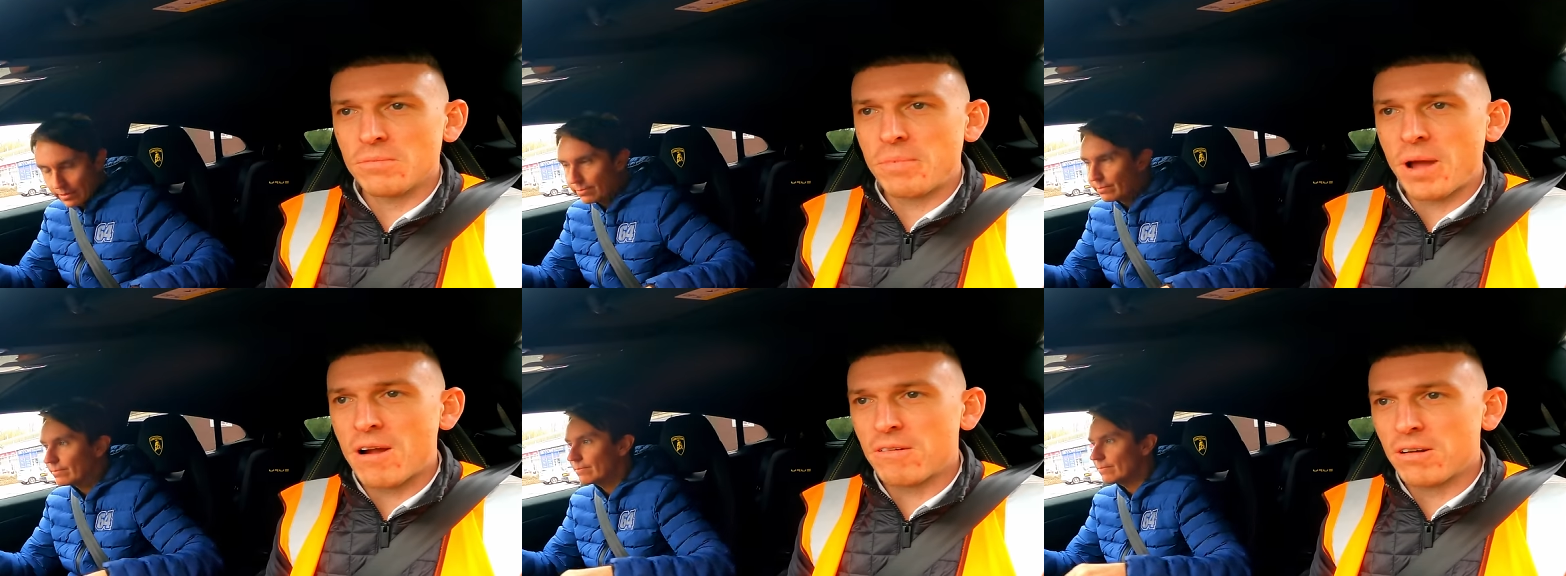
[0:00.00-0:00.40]

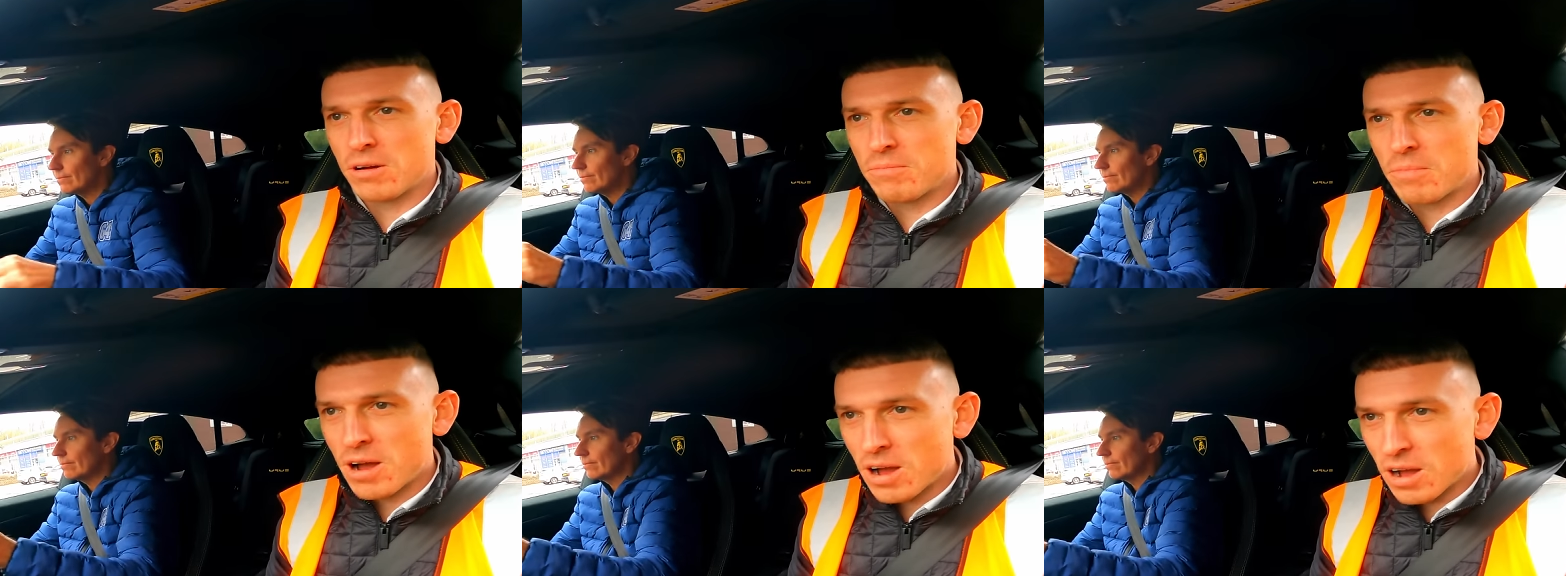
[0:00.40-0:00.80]
Speaker 1: the
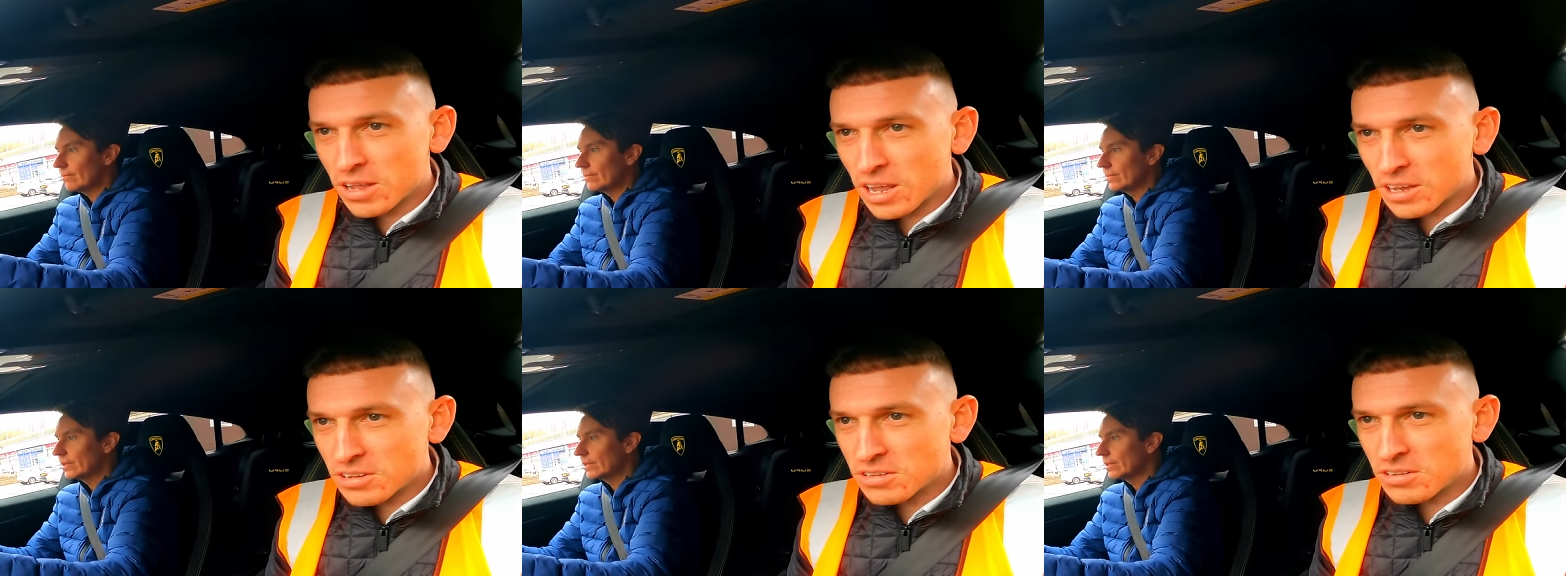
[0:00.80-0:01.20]
parallel
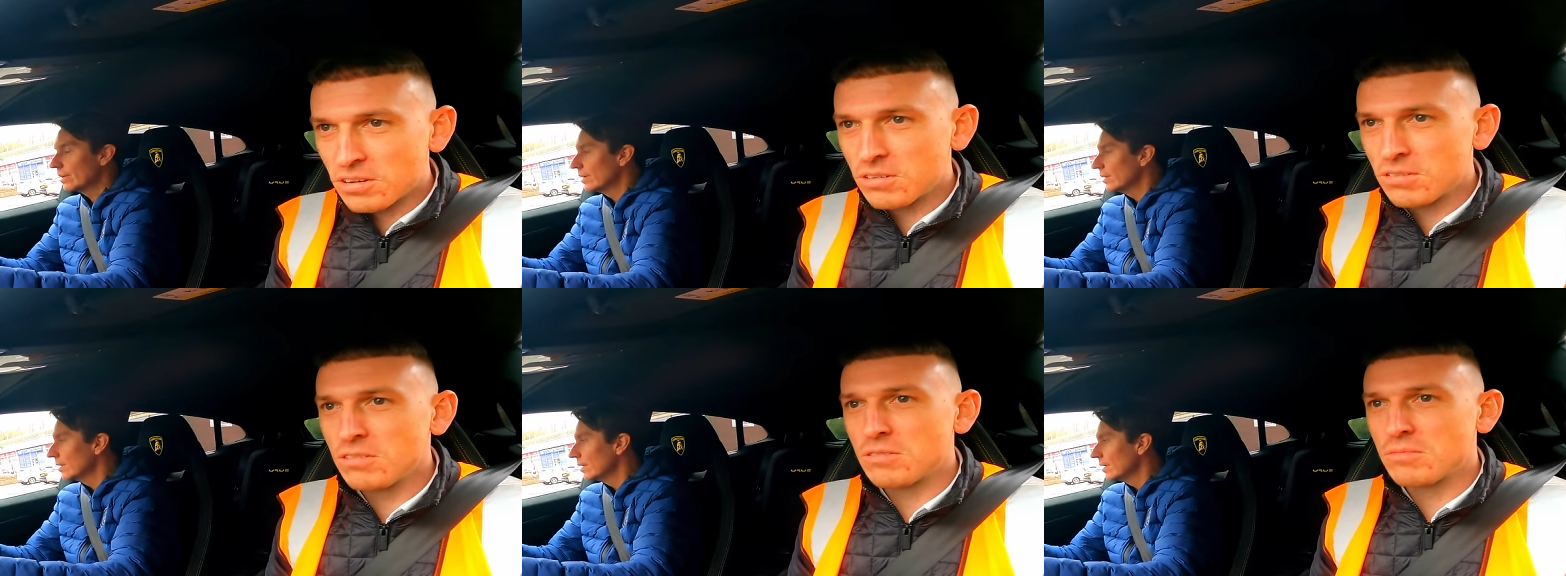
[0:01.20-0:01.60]
park
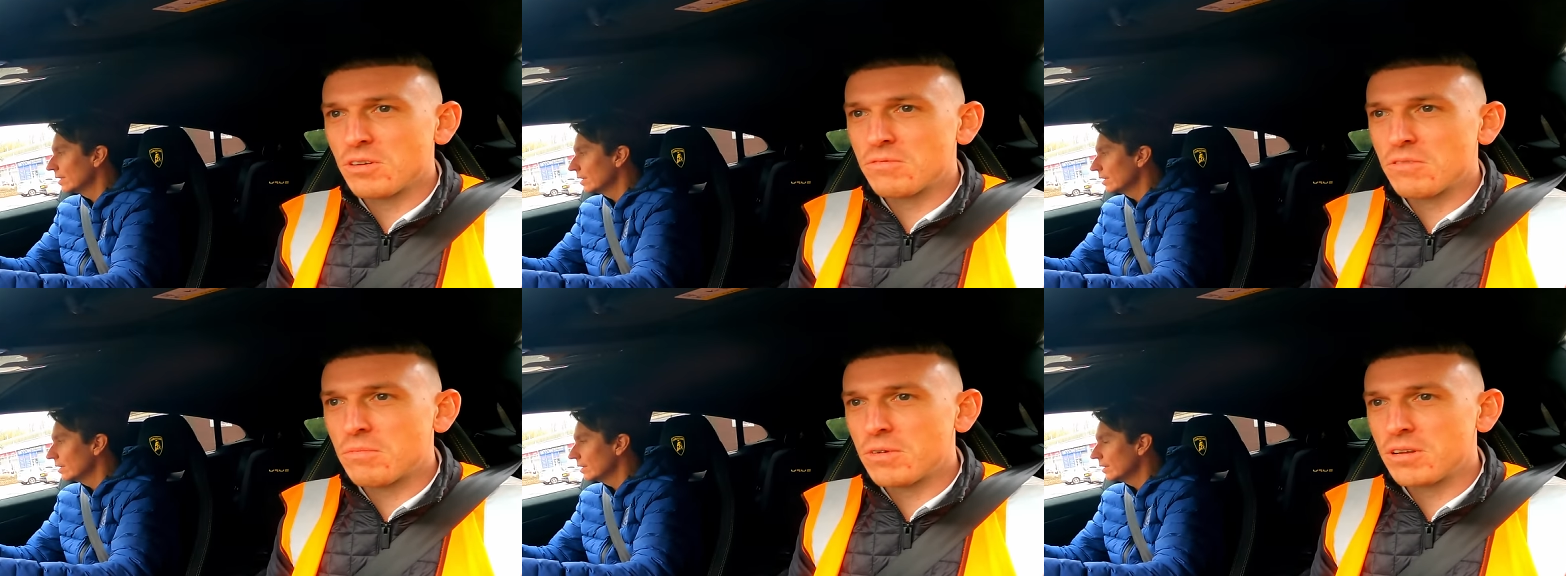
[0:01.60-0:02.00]
exercise,
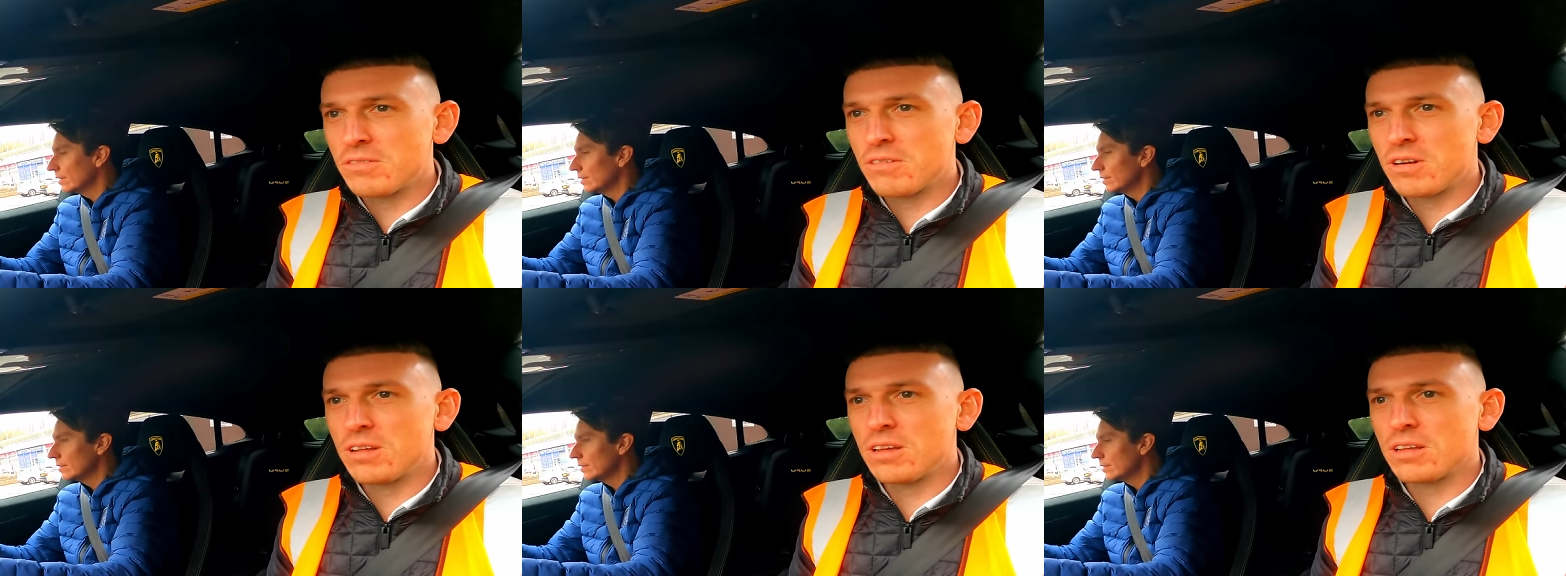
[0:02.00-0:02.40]
move on
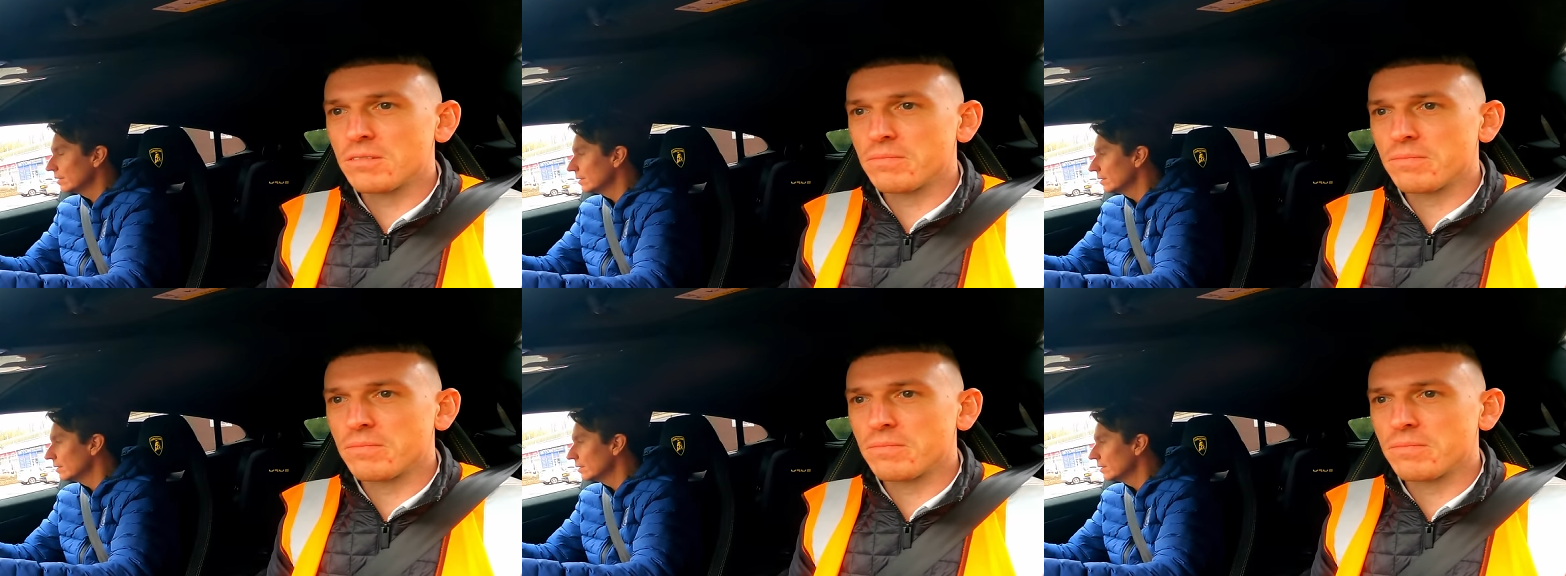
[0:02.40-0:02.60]
when you're ready.